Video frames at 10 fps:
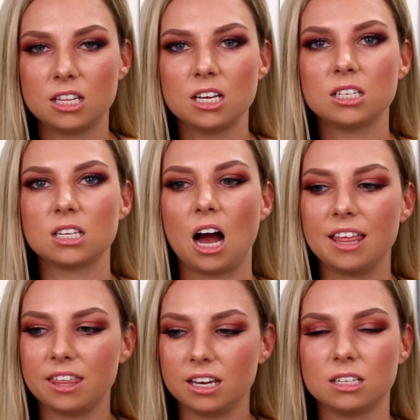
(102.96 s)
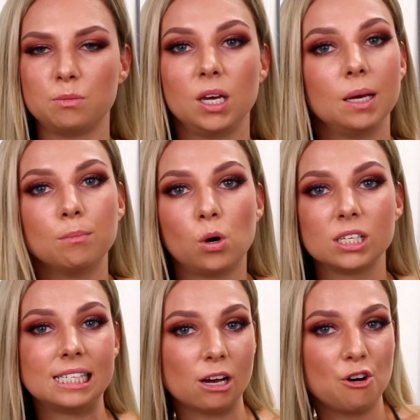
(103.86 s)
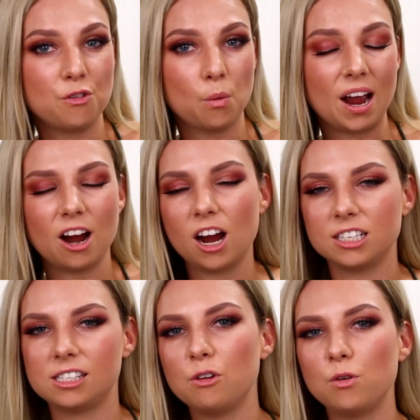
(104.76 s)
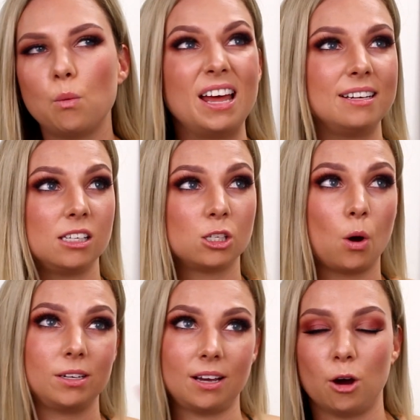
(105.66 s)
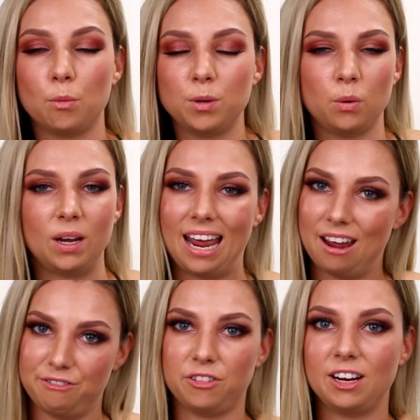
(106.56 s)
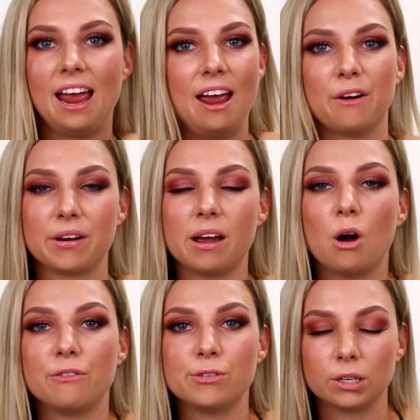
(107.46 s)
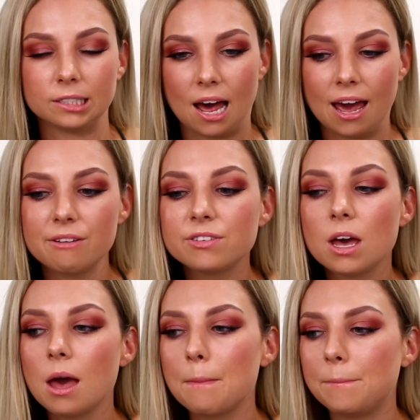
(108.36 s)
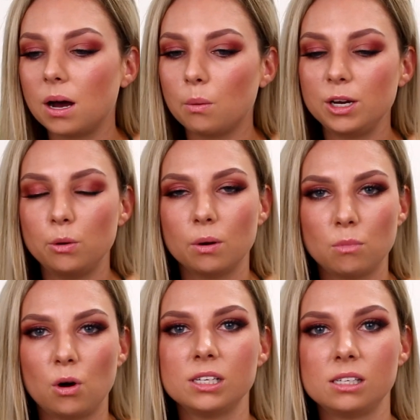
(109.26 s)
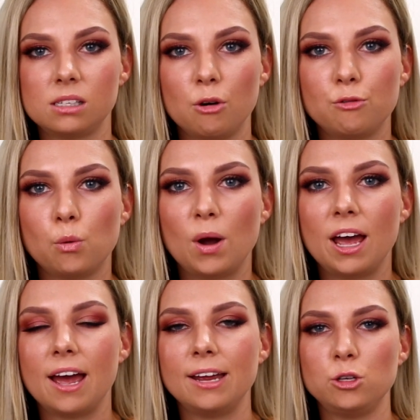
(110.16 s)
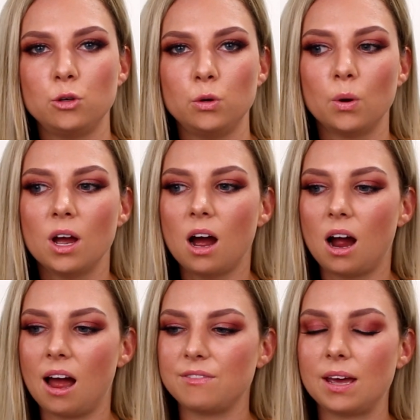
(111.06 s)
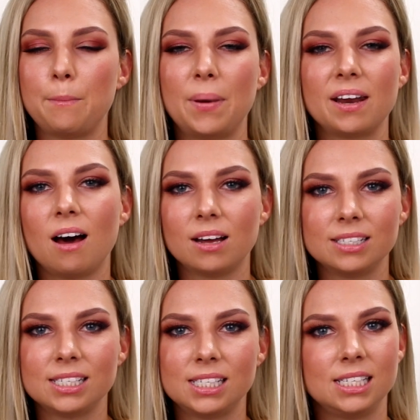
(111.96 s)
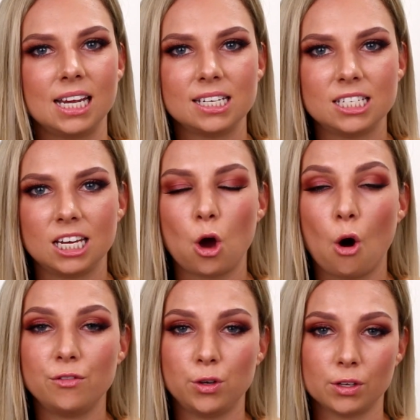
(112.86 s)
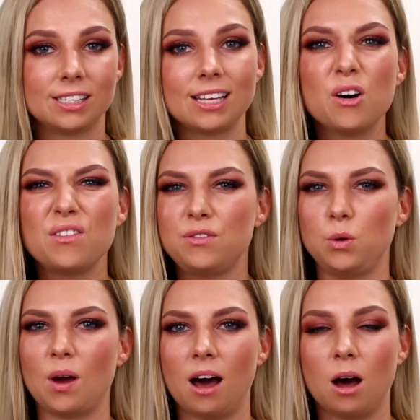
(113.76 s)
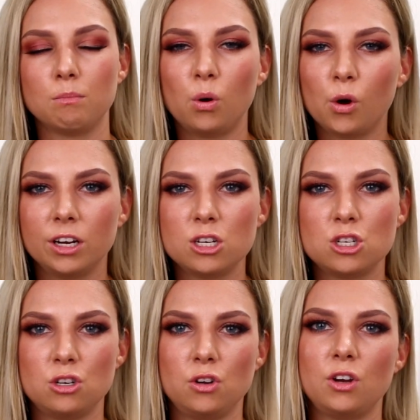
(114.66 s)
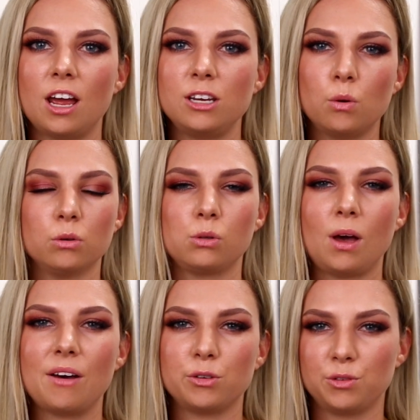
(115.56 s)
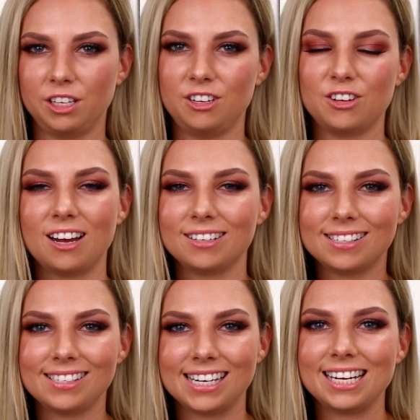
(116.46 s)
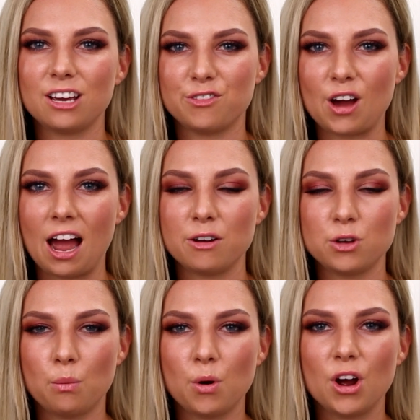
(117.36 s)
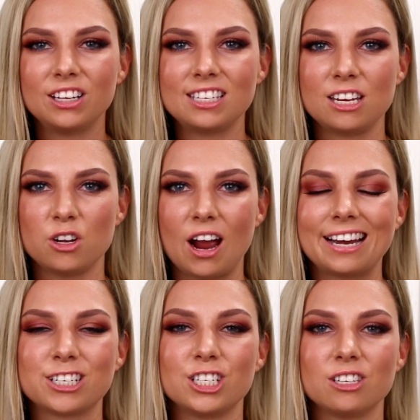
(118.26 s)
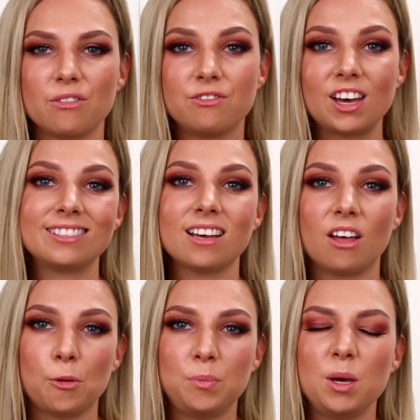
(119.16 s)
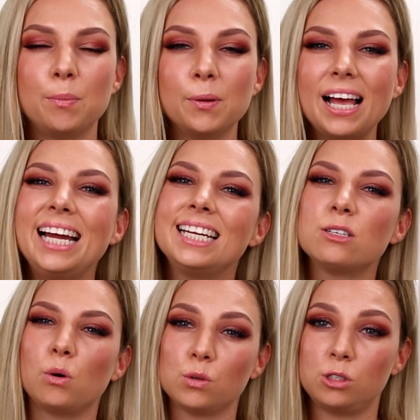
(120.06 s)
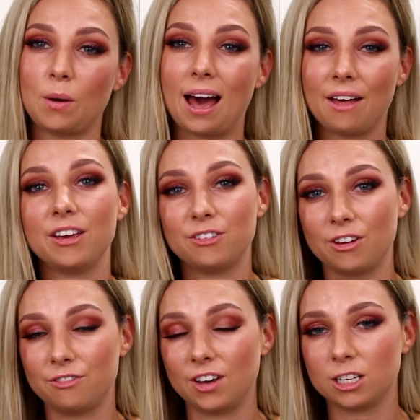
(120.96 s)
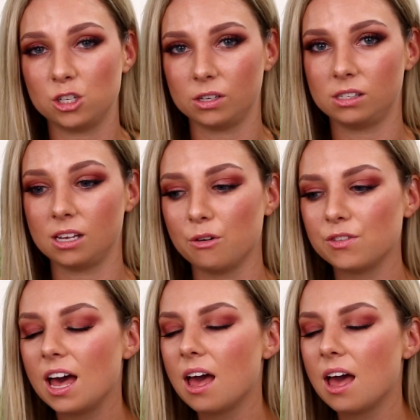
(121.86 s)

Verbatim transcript: to this, I think, is being more self-aware and self-awareness is going to help help you in every area of your life, but when you are more self aware, you have a better understanding of yourself, you are more in tune, and you also have a really good understanding of how your words and your actions affect other people and also how they affect yourself.